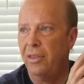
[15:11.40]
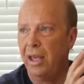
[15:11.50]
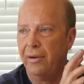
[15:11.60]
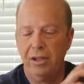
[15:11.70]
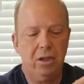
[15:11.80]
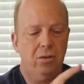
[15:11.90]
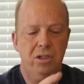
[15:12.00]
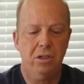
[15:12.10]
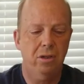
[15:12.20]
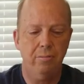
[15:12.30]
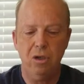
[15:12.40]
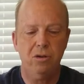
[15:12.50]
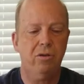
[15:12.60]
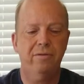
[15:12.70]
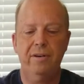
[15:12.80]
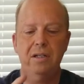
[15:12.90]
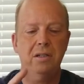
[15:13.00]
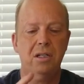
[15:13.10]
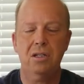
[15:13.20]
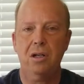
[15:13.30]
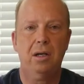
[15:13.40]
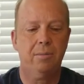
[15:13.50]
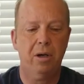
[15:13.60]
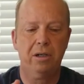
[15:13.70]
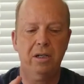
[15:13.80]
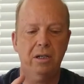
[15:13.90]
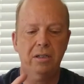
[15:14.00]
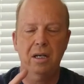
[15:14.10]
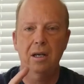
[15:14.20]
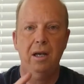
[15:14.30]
everything goes into the mutual funds, the stock market,